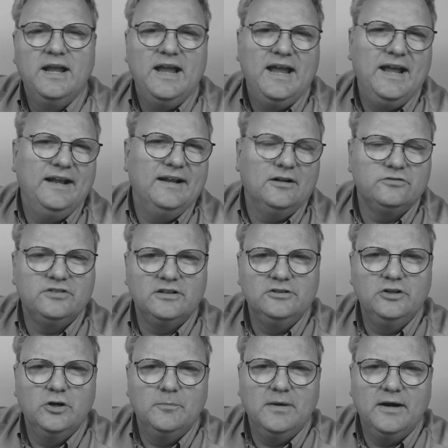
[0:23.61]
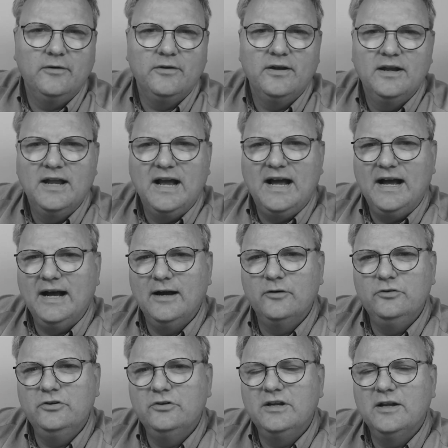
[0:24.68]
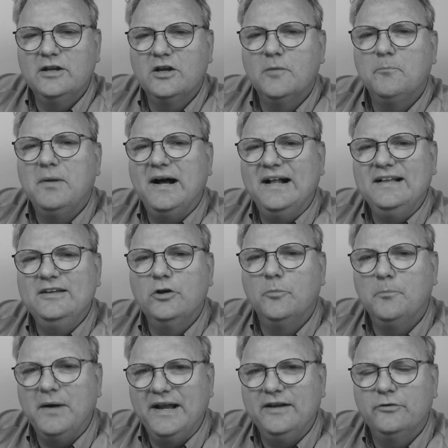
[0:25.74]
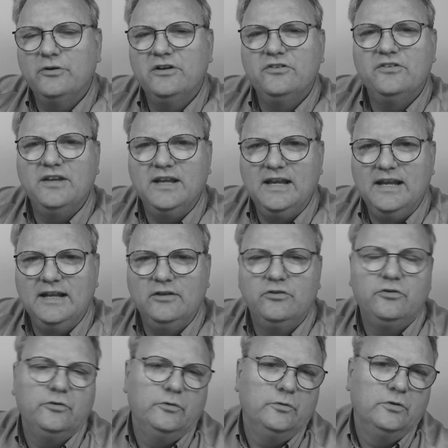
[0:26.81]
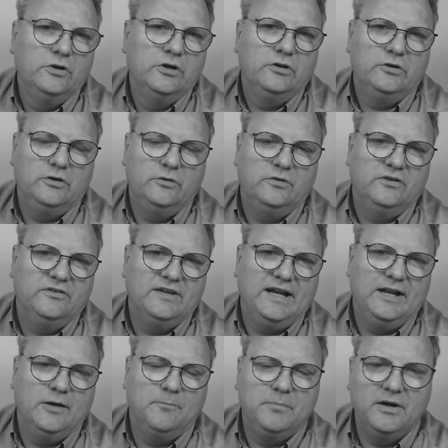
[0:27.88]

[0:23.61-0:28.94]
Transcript: and I'll tell you about how you can compile your binaries into Qt Designer.